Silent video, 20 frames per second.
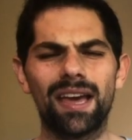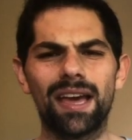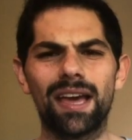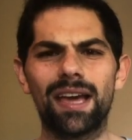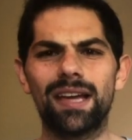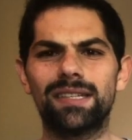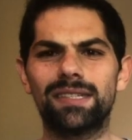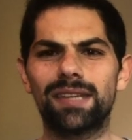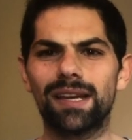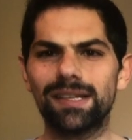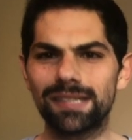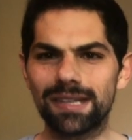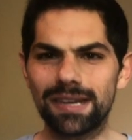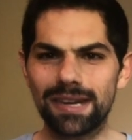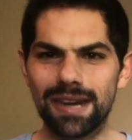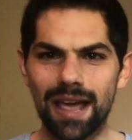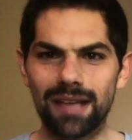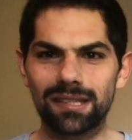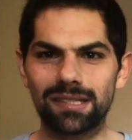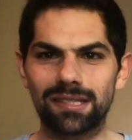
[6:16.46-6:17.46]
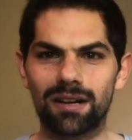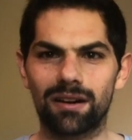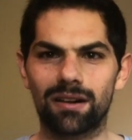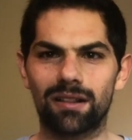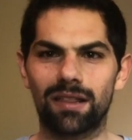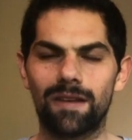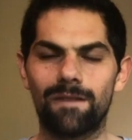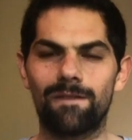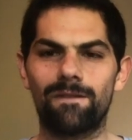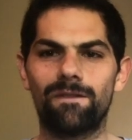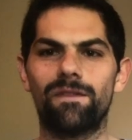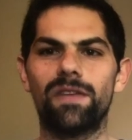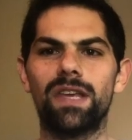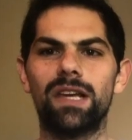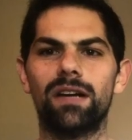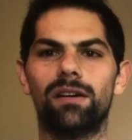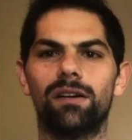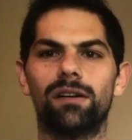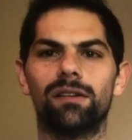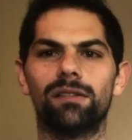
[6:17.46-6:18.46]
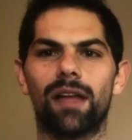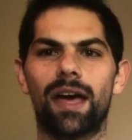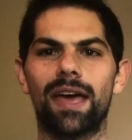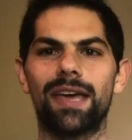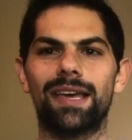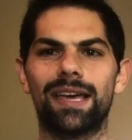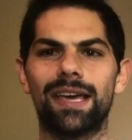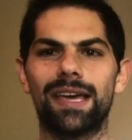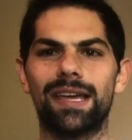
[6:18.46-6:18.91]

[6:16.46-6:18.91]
it doesn't necessarily feel like